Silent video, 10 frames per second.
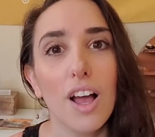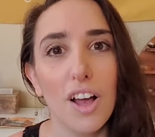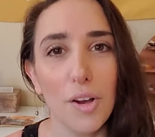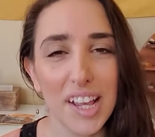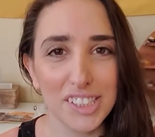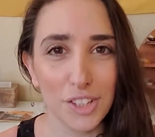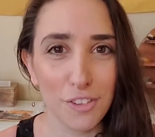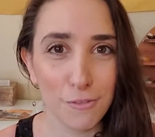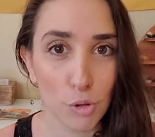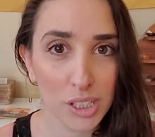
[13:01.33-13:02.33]
Okay, so the
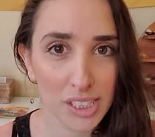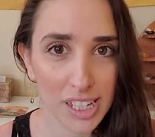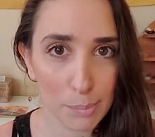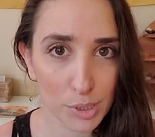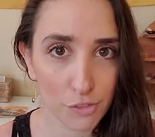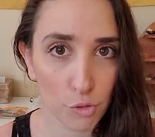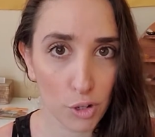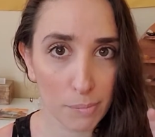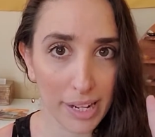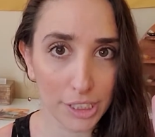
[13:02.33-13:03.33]
4 steps for
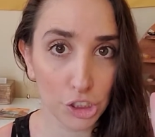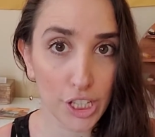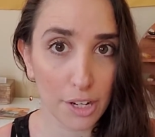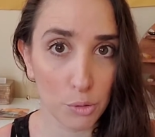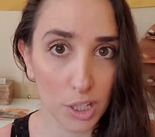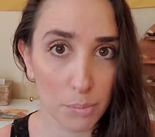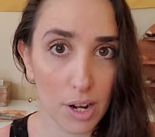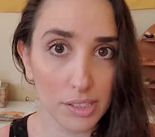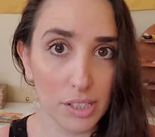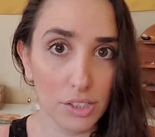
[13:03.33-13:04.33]
my shadow work
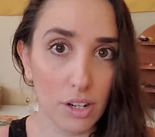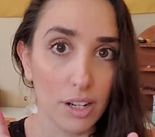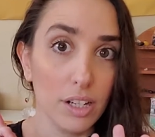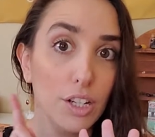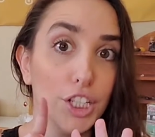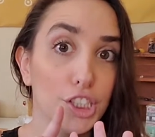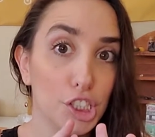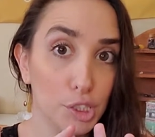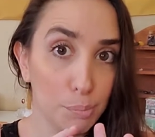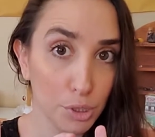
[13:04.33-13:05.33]
process are
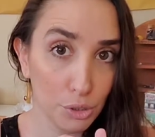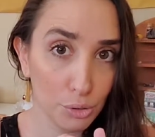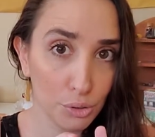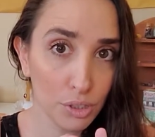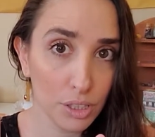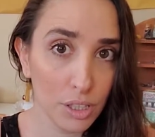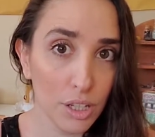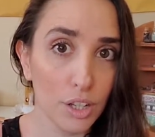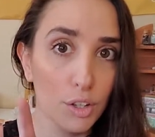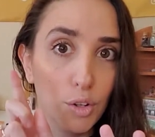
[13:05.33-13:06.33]
spew,
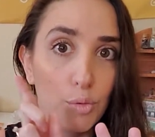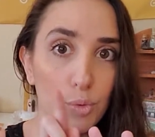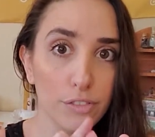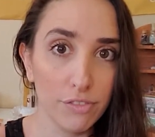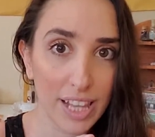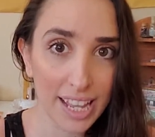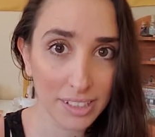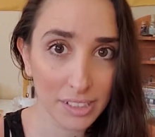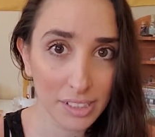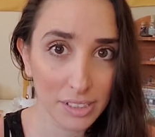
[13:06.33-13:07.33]

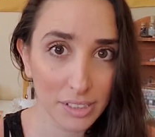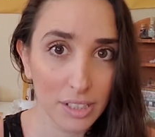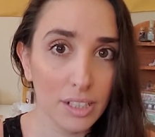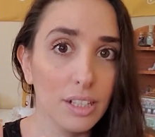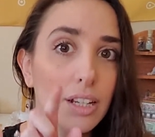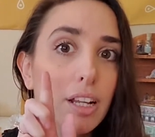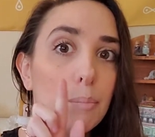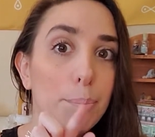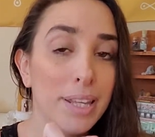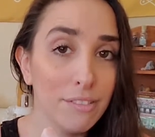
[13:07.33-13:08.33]
reflect,
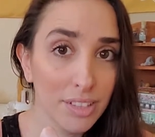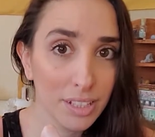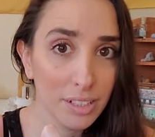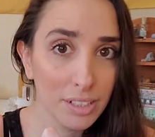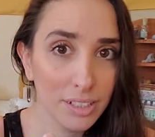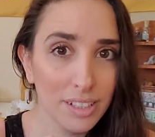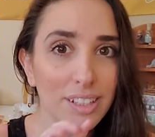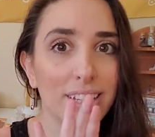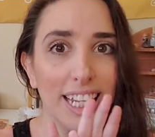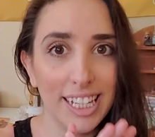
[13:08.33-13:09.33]
pivot,
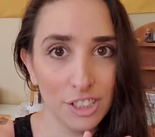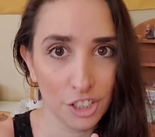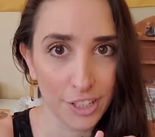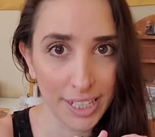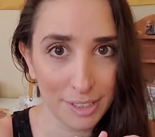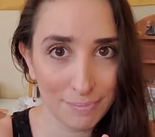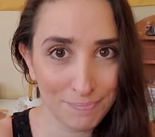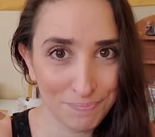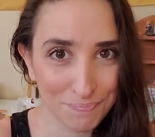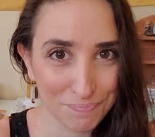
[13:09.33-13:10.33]
integrate.
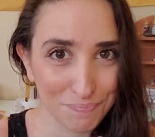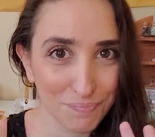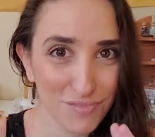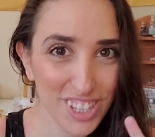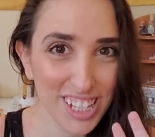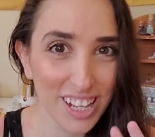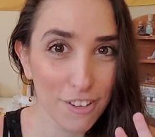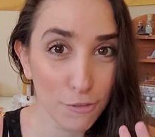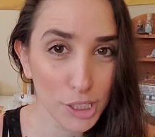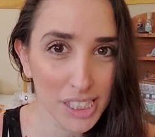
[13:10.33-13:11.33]

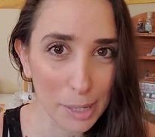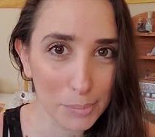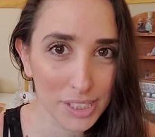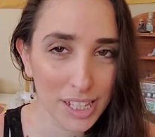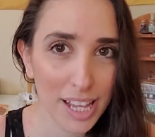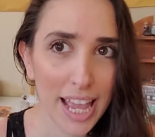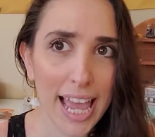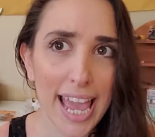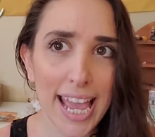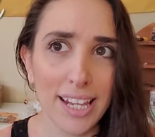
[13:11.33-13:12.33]
4 steps.
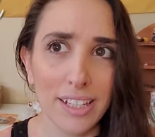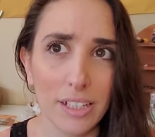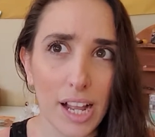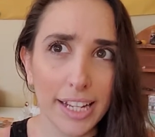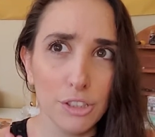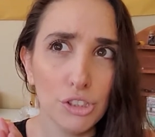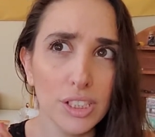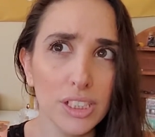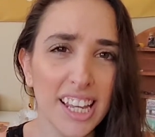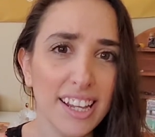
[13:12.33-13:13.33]
And I usually
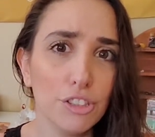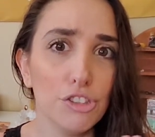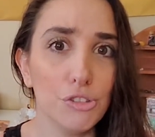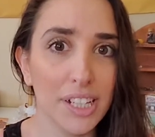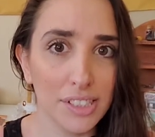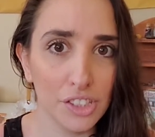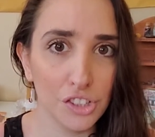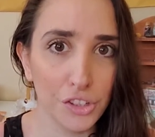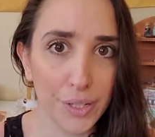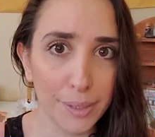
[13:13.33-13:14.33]
take 2 days to
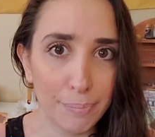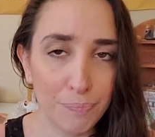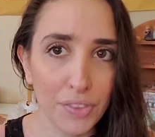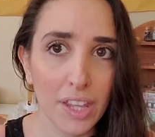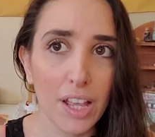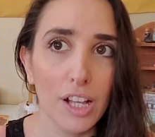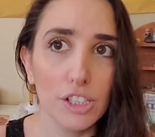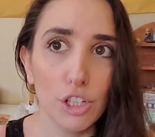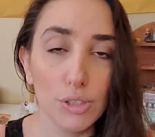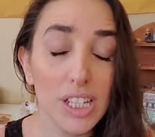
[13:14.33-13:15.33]
do it.
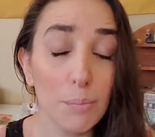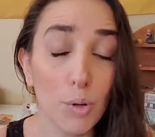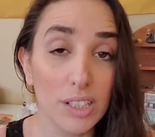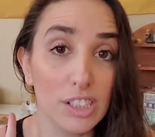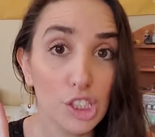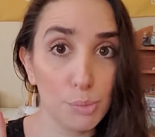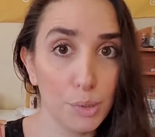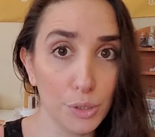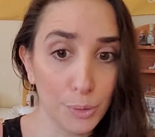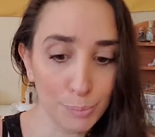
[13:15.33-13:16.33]
So step 1,
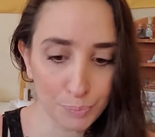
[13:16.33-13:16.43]
spew.